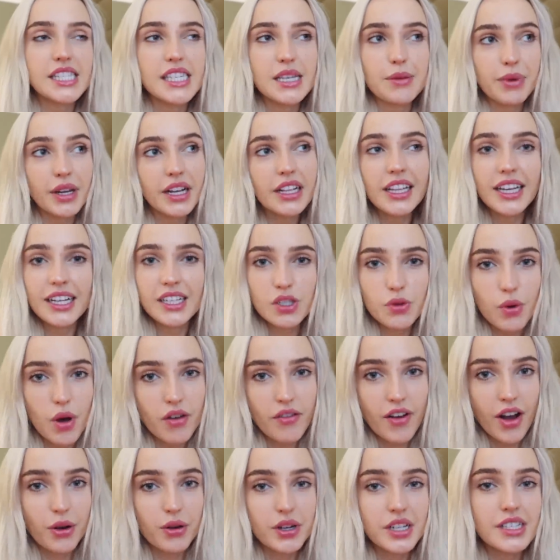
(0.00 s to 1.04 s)
sleeping like 12
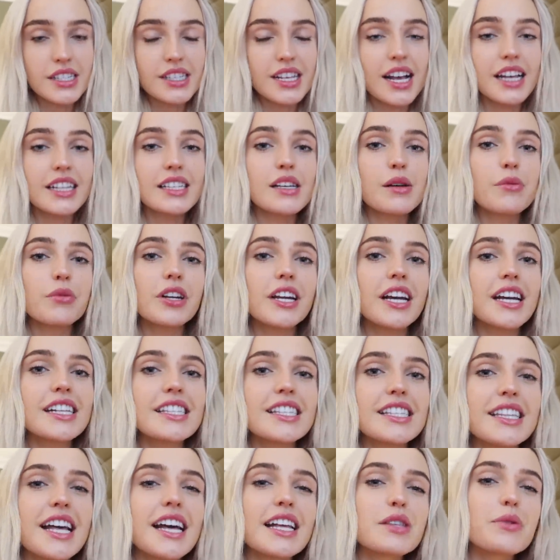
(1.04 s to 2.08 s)
hours the last couple nights,
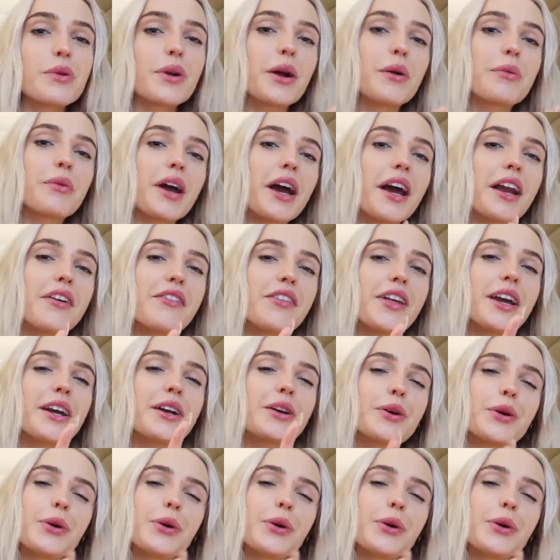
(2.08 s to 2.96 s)
and that's where I'm kind of like,